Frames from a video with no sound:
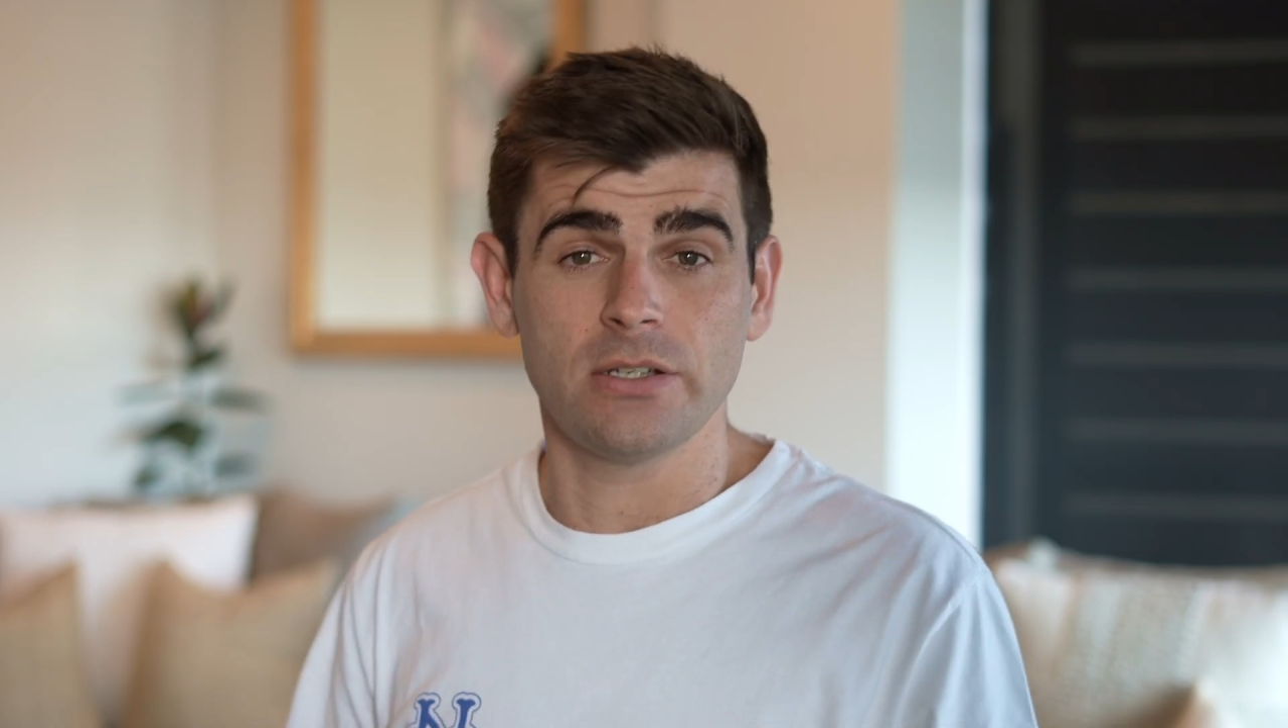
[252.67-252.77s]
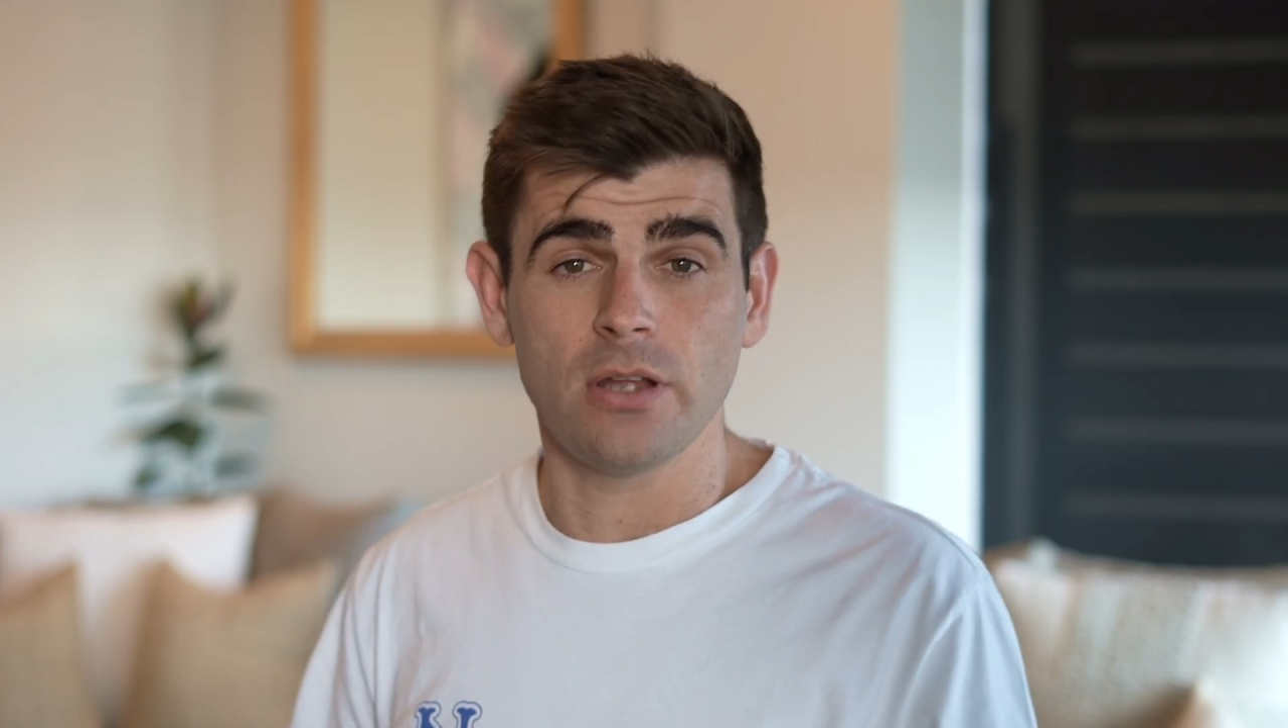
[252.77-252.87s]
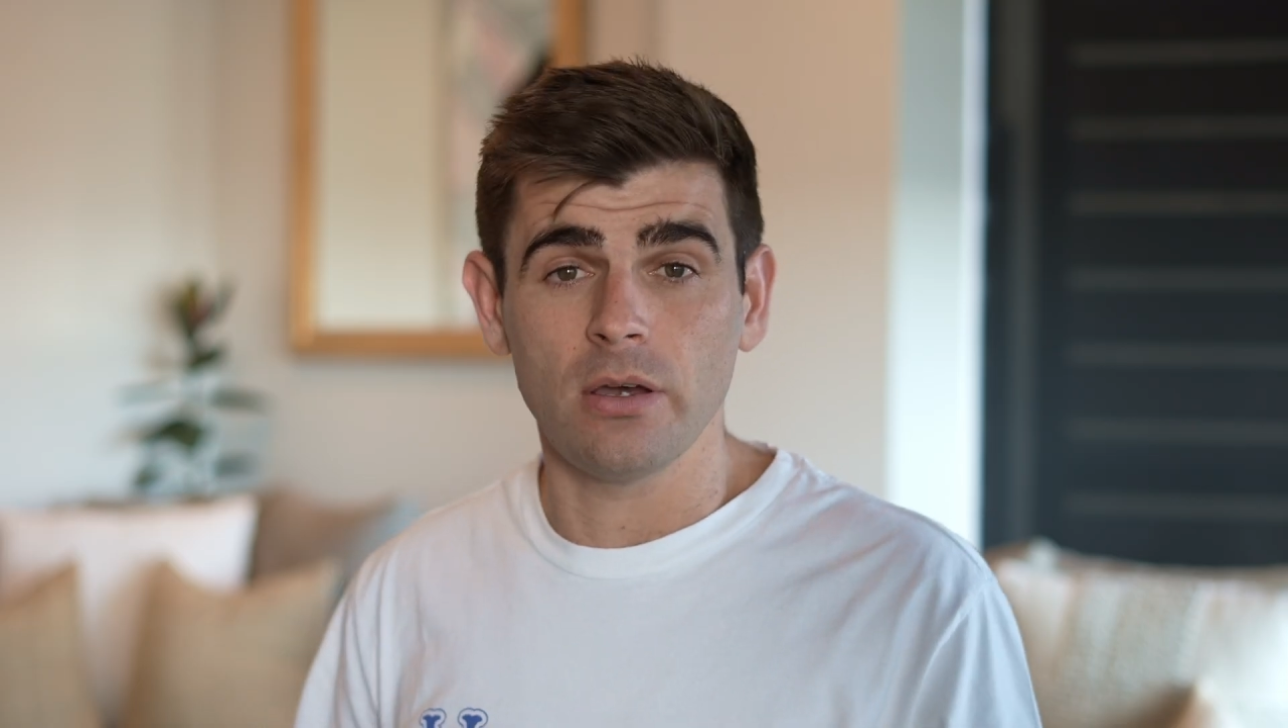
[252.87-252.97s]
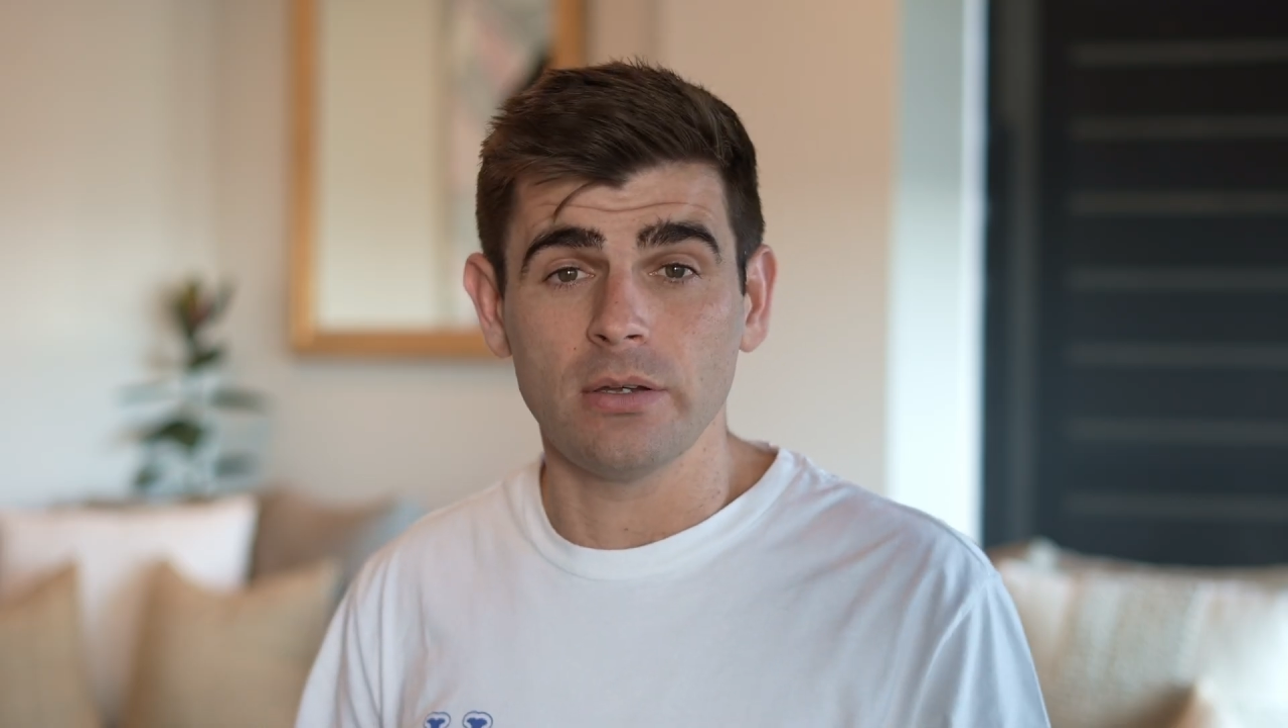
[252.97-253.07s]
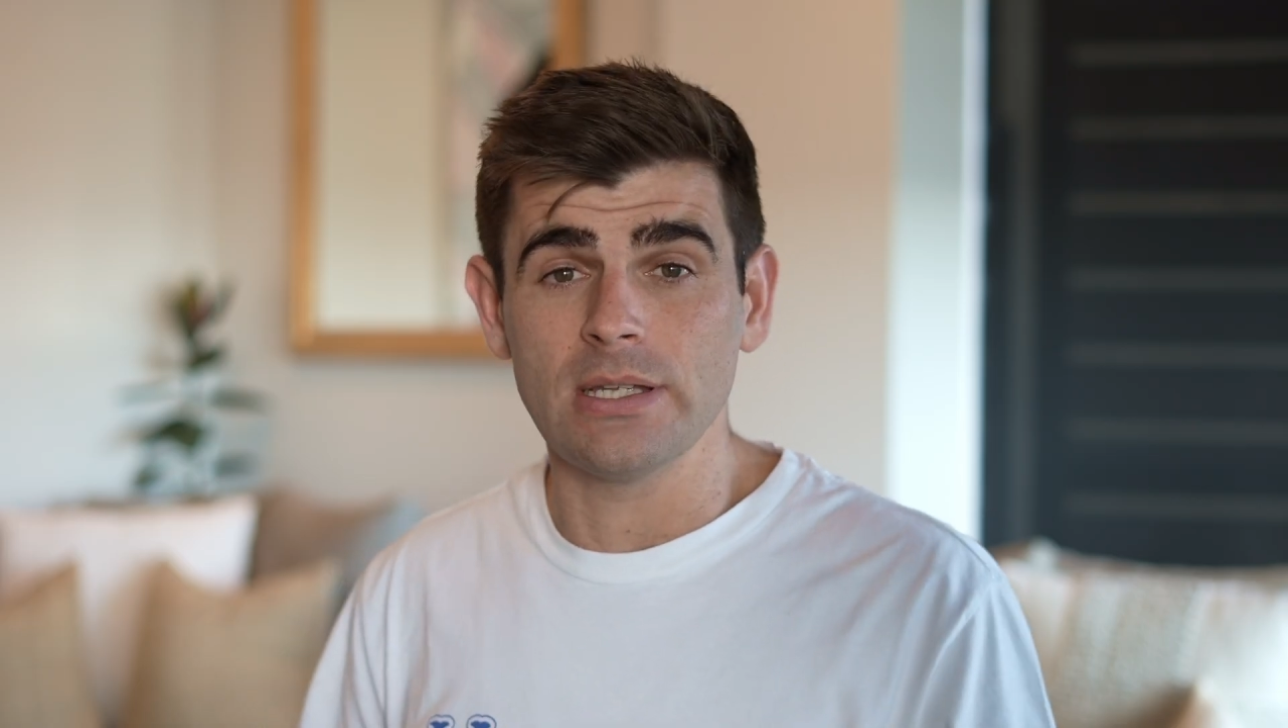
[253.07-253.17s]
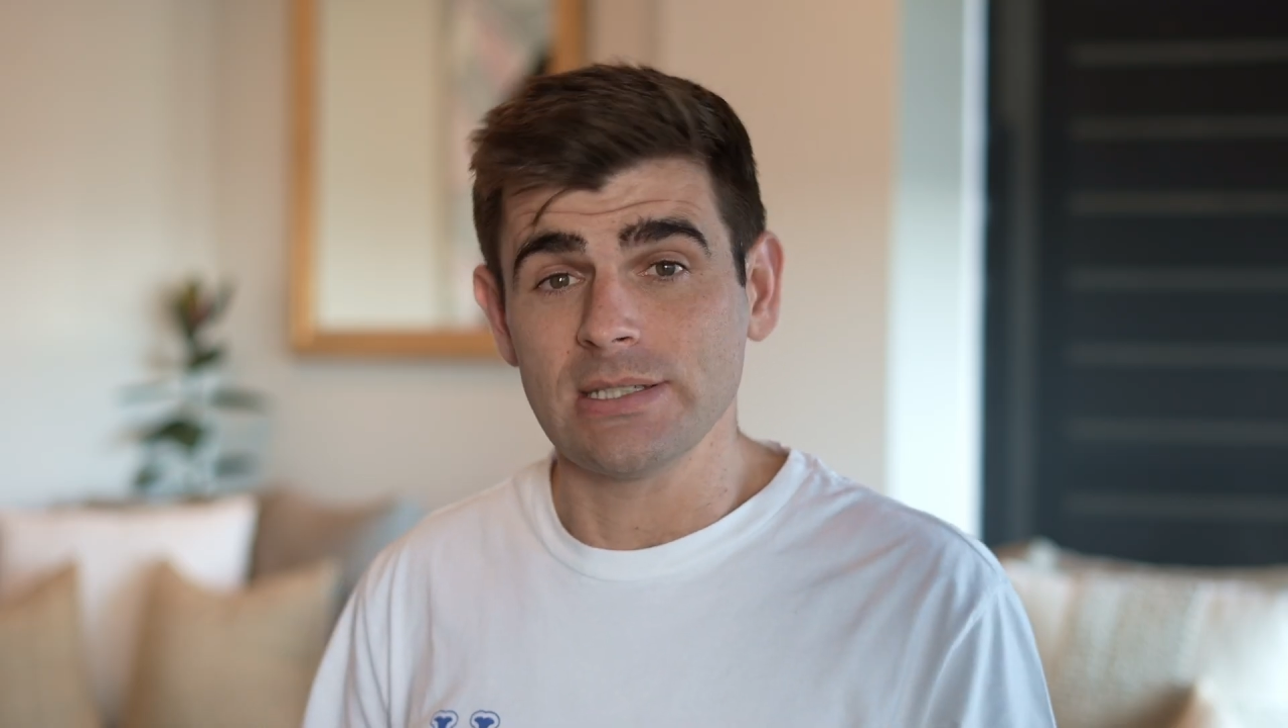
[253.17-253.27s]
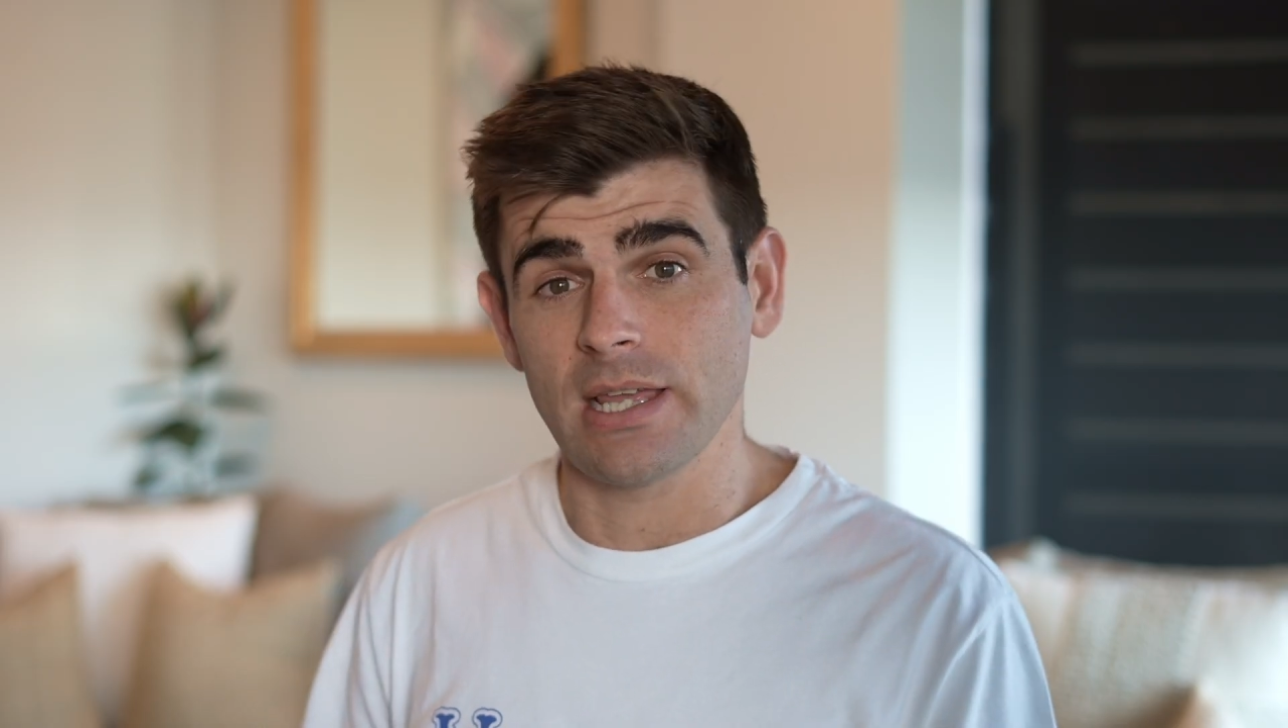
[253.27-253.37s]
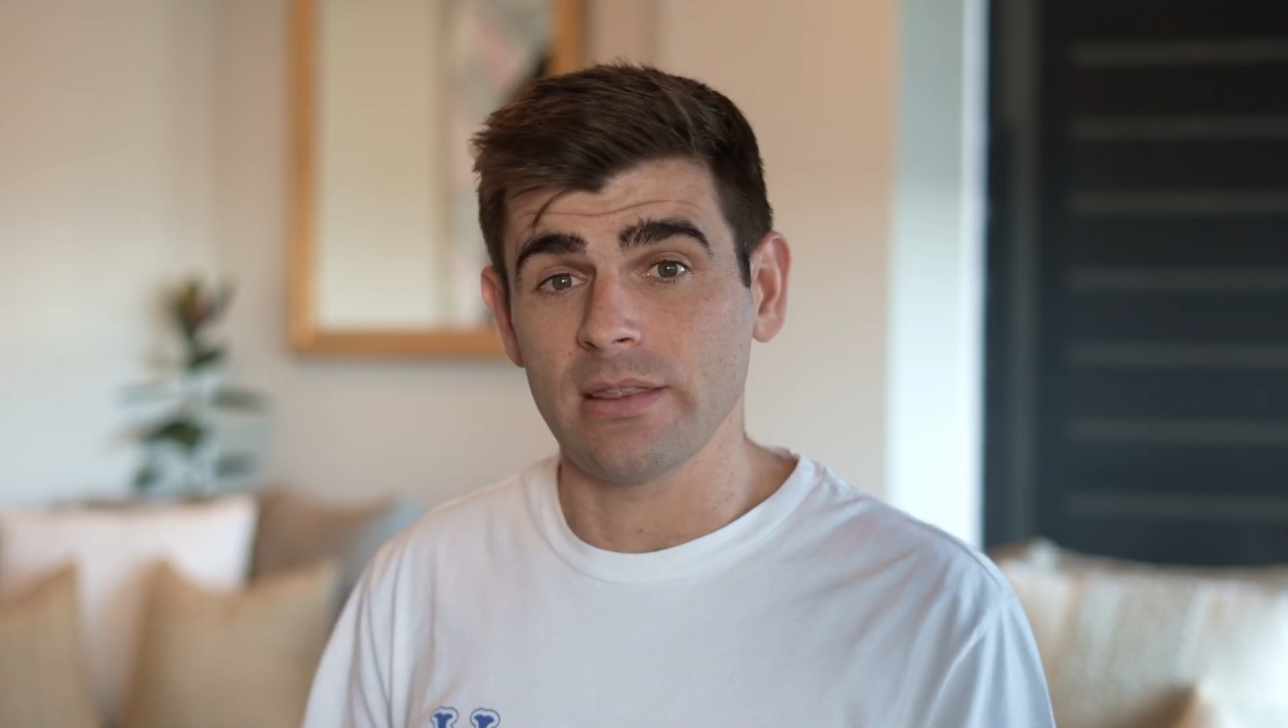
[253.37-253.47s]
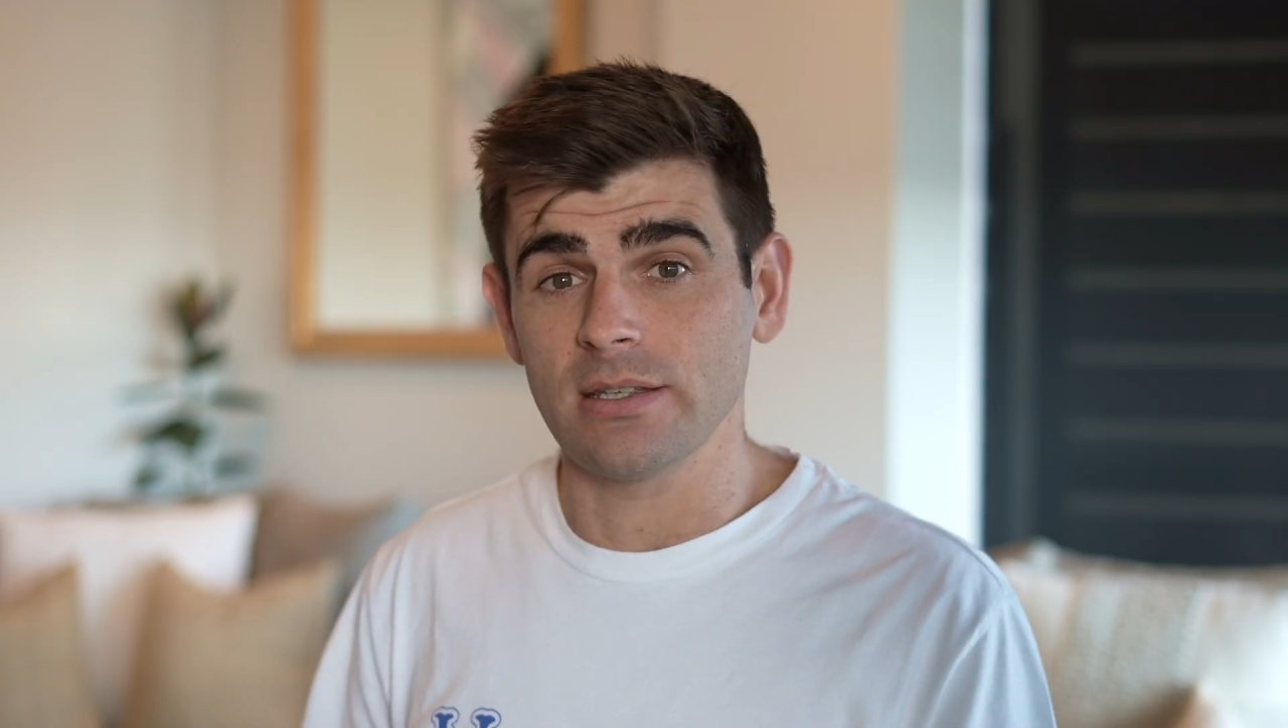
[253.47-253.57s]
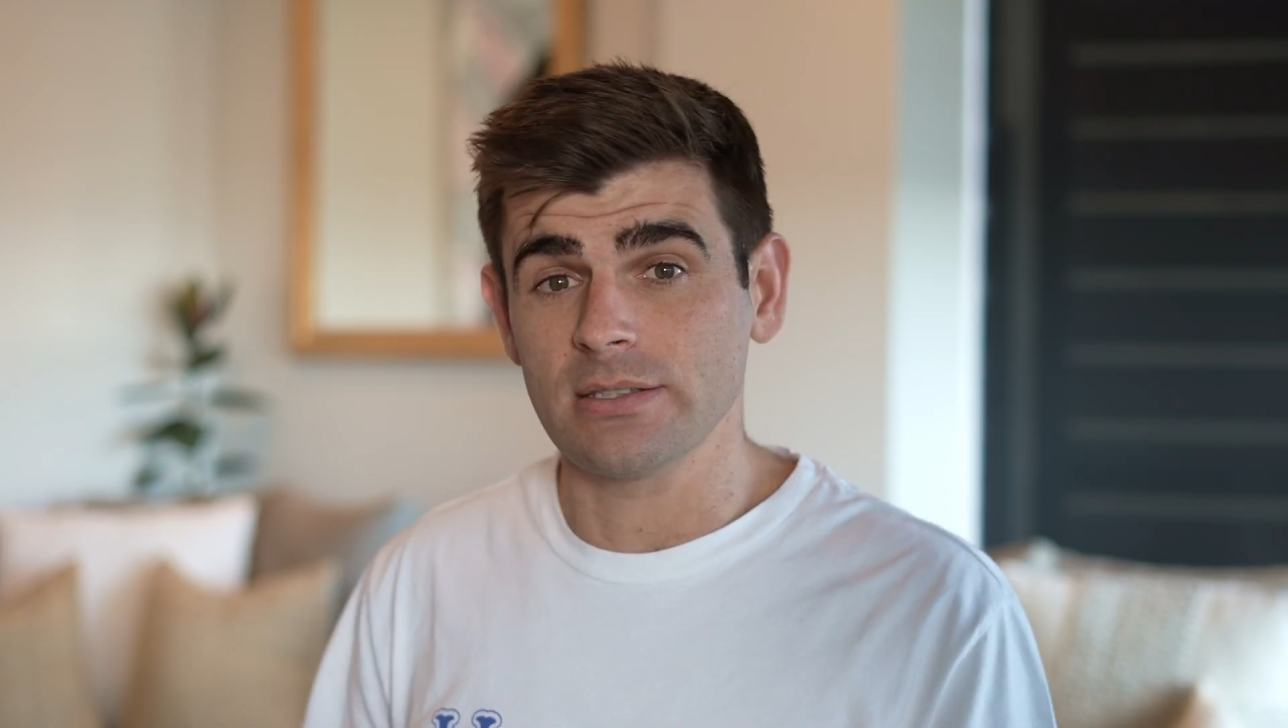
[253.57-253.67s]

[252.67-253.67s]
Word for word: note is that the